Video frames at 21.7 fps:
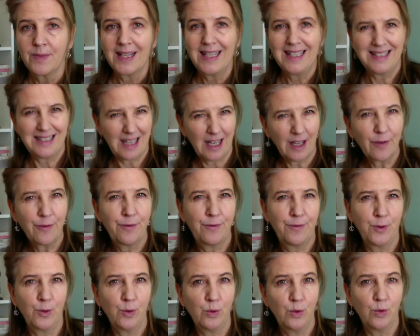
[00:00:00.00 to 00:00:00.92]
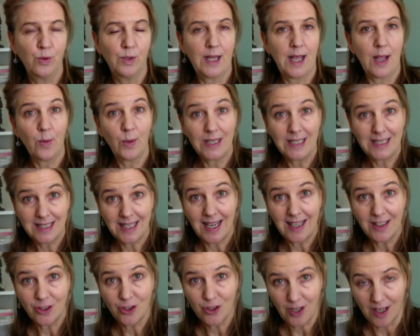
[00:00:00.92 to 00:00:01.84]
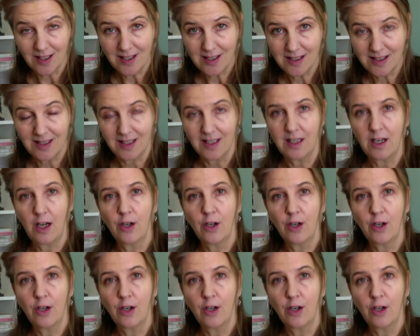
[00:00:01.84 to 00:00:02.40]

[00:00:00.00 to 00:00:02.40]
is like food, and we digest it.